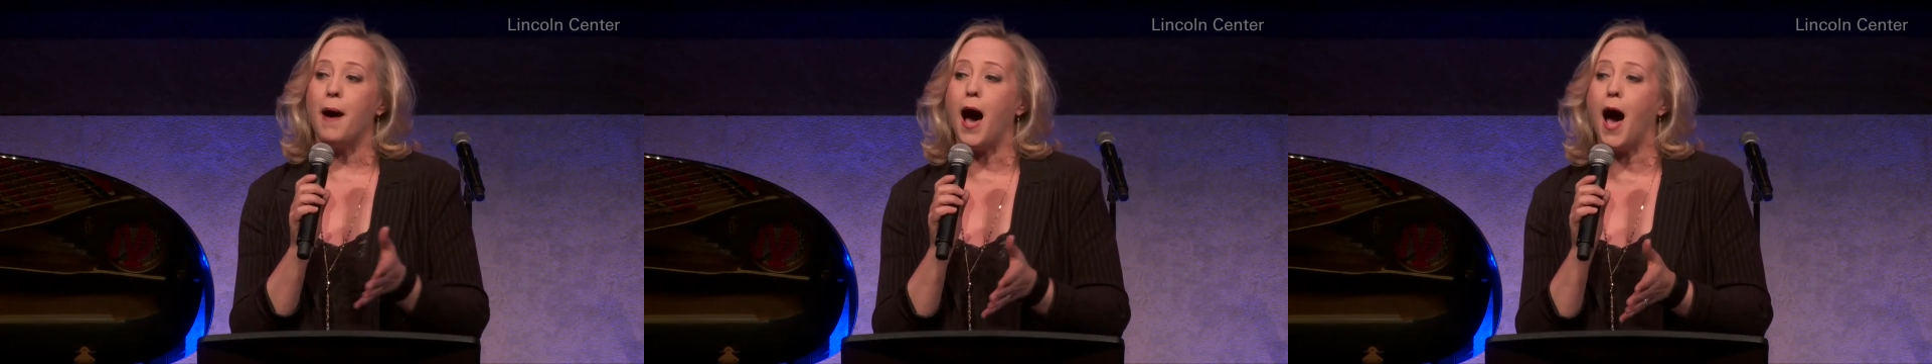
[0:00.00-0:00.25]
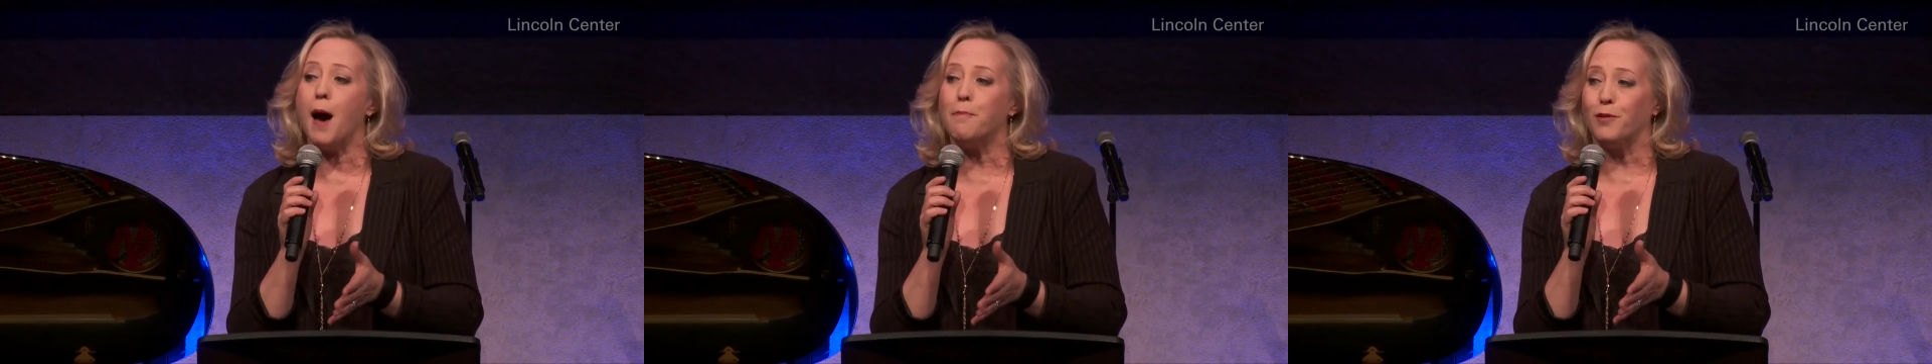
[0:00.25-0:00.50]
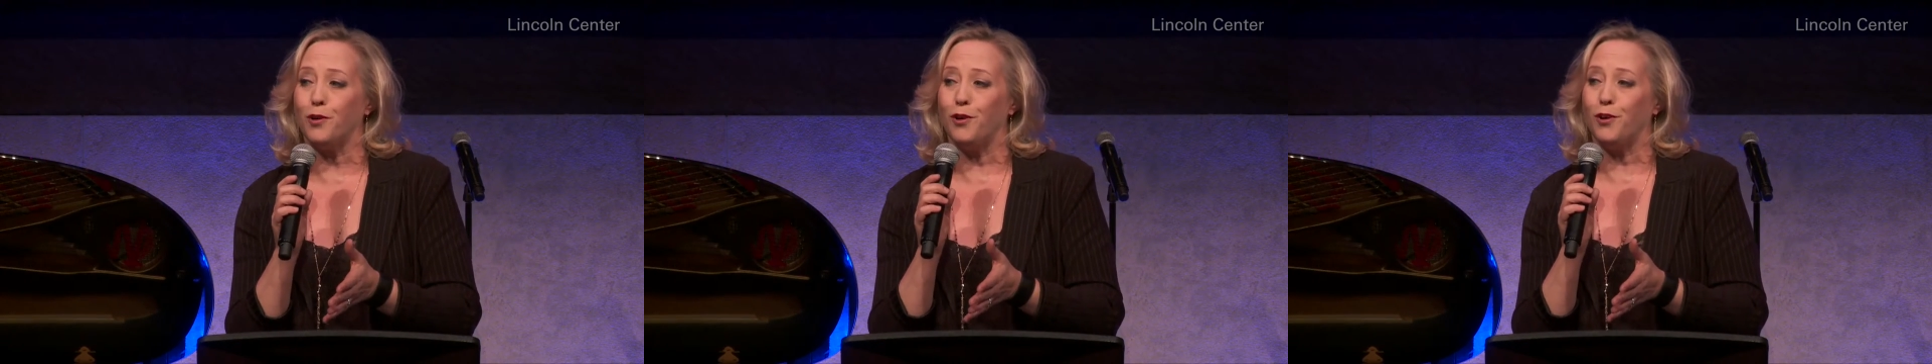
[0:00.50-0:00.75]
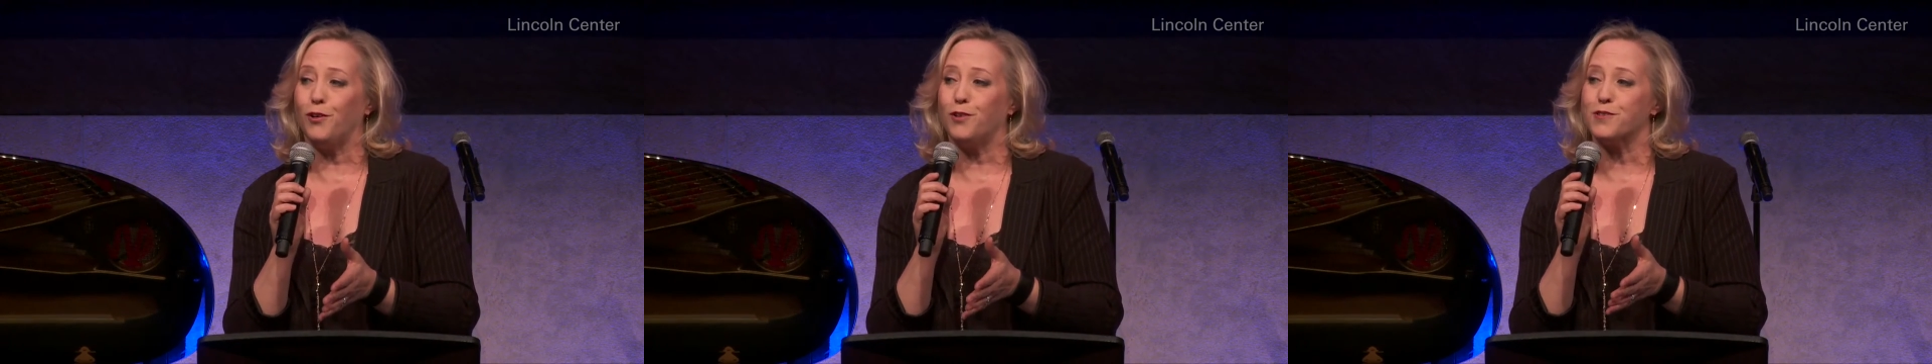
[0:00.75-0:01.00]

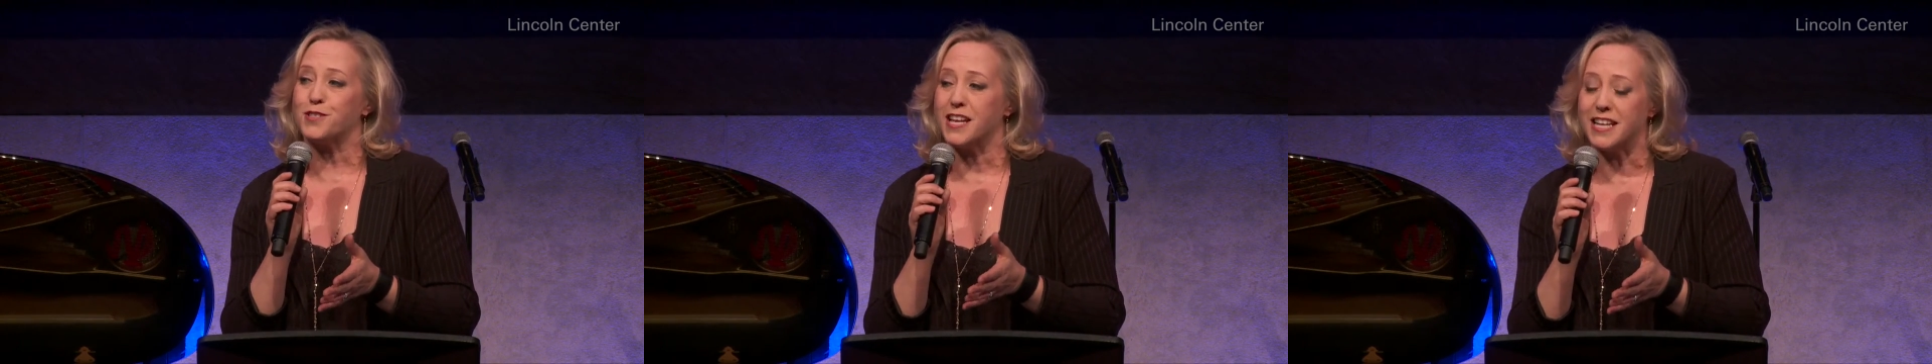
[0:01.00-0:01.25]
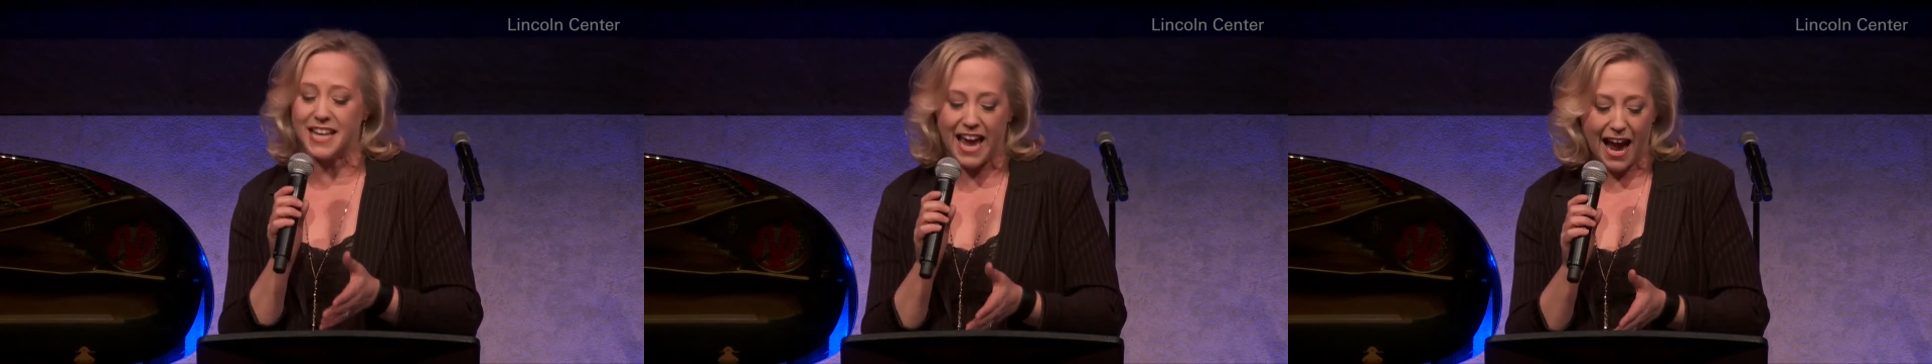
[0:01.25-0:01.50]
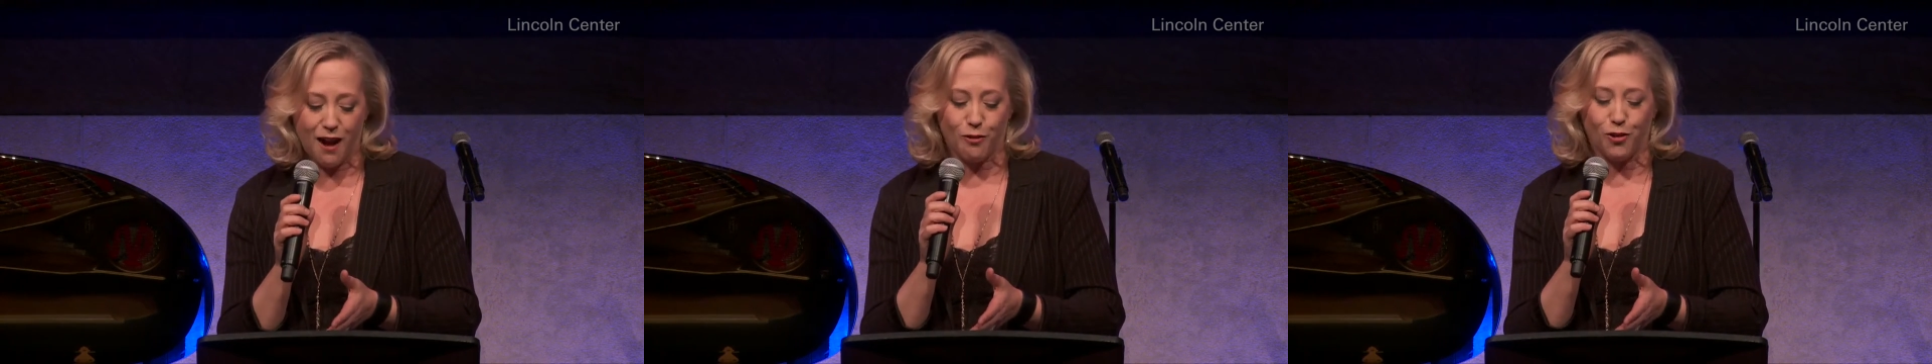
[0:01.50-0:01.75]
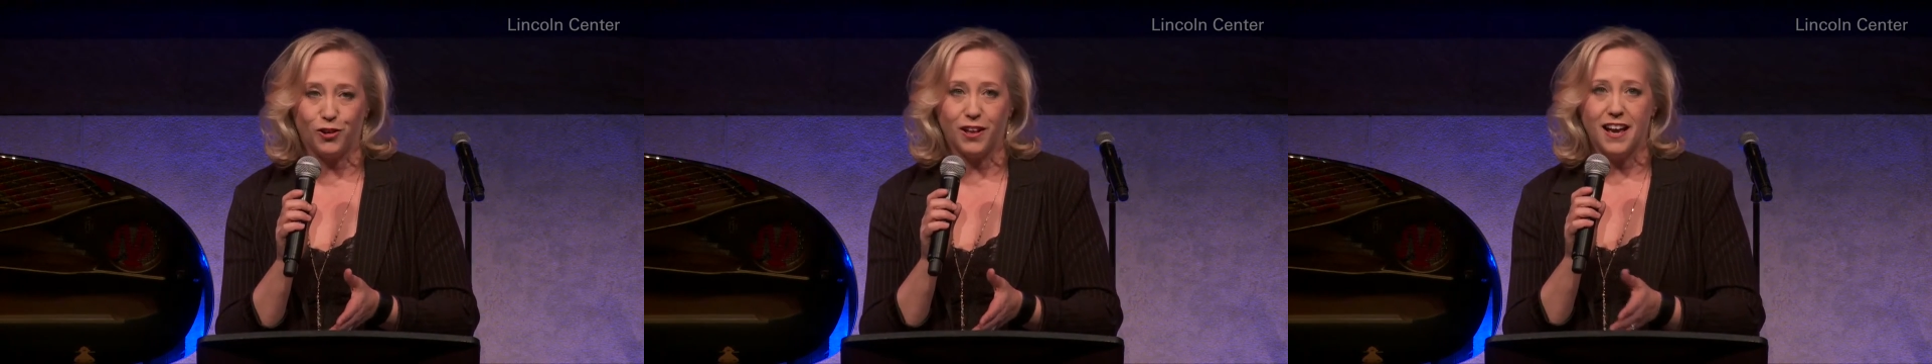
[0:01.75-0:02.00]
bubbles and
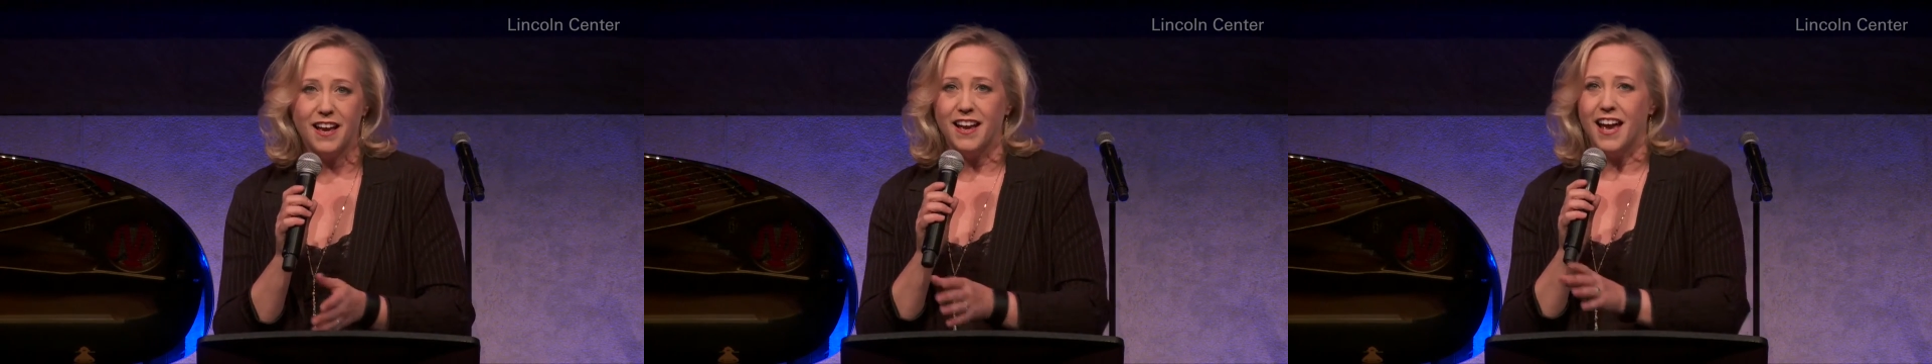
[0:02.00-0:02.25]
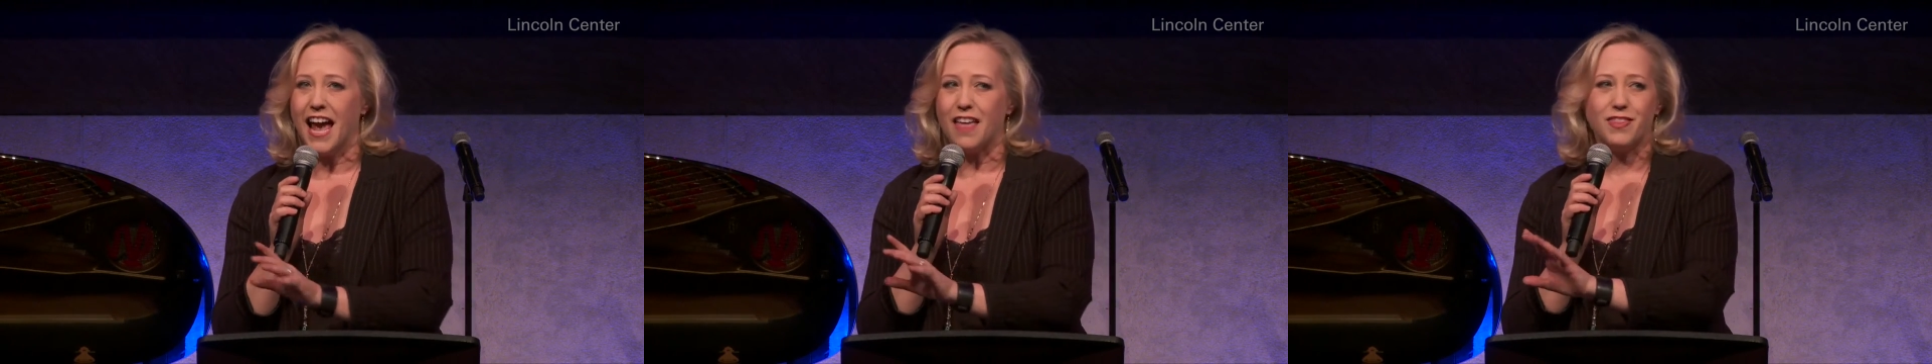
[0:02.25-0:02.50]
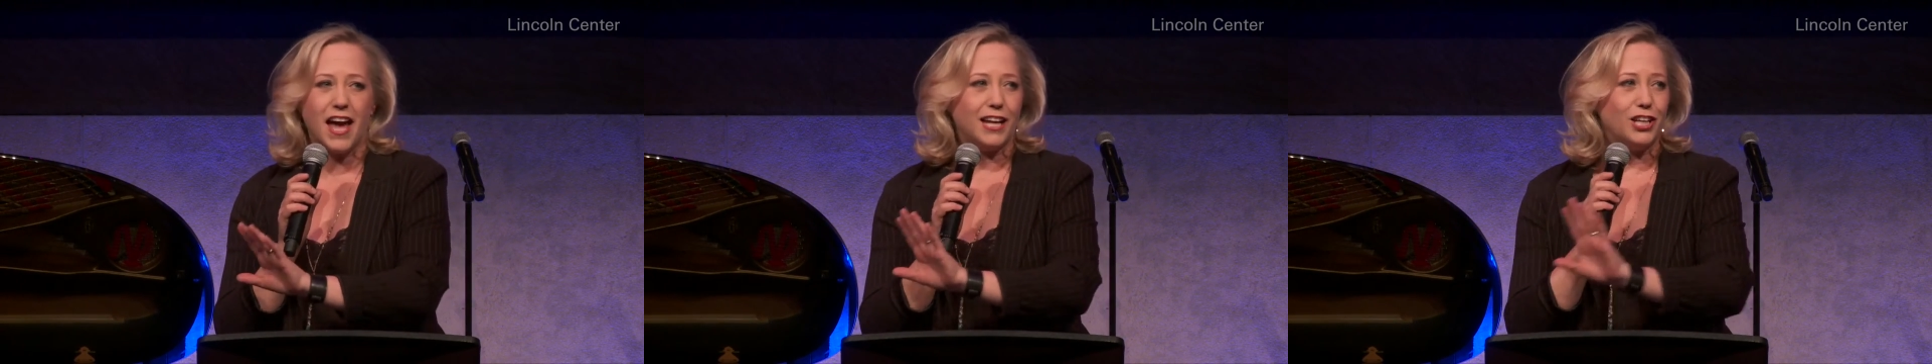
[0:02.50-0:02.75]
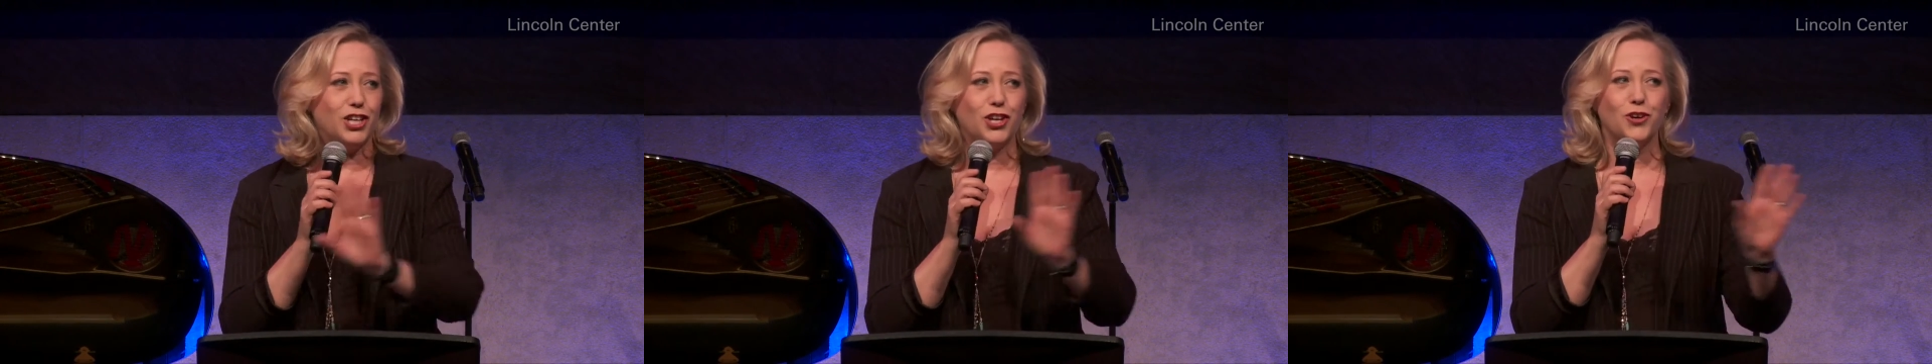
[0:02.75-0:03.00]
Carol and
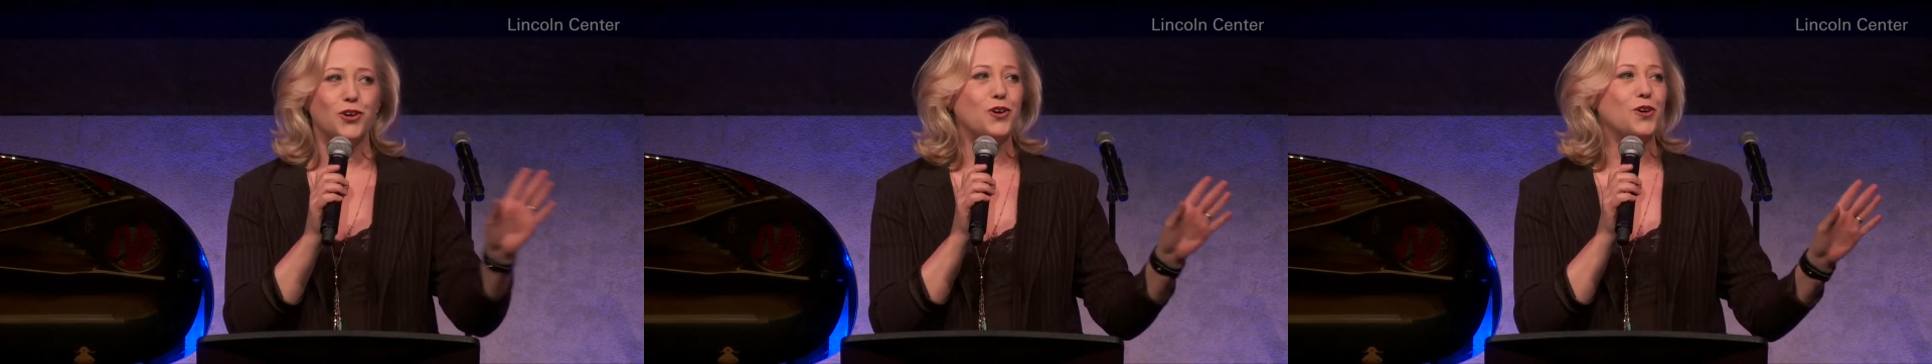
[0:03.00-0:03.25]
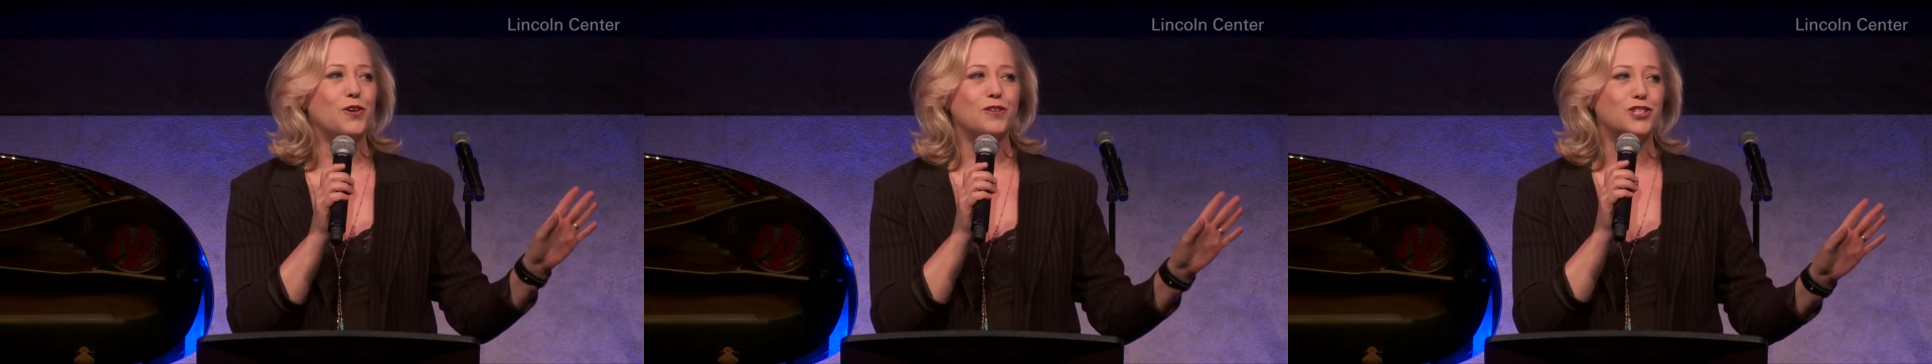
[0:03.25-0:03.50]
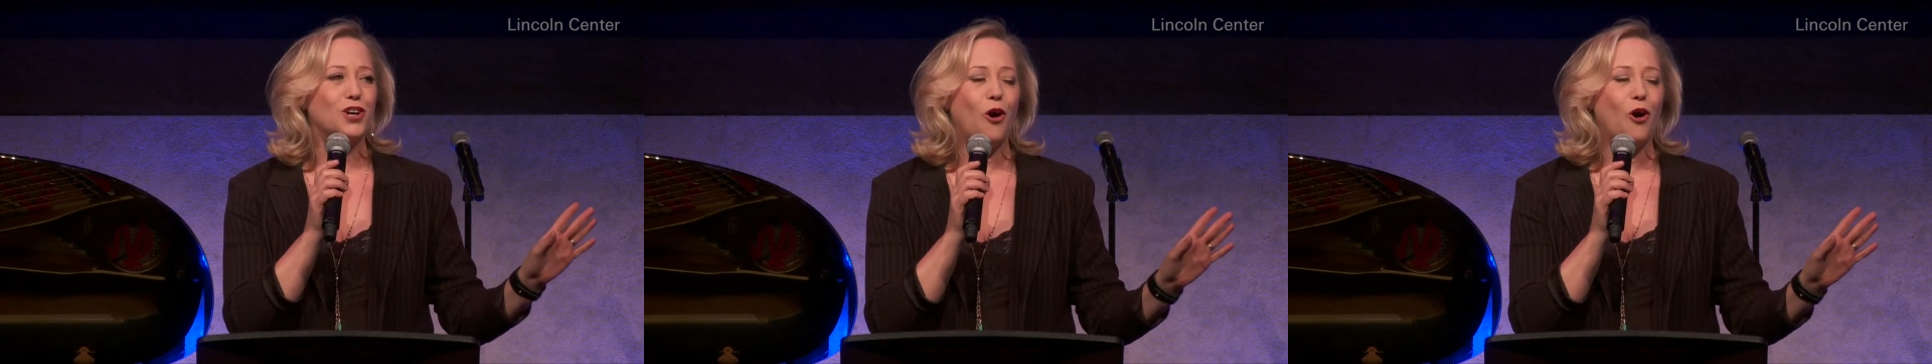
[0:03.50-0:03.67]
that huge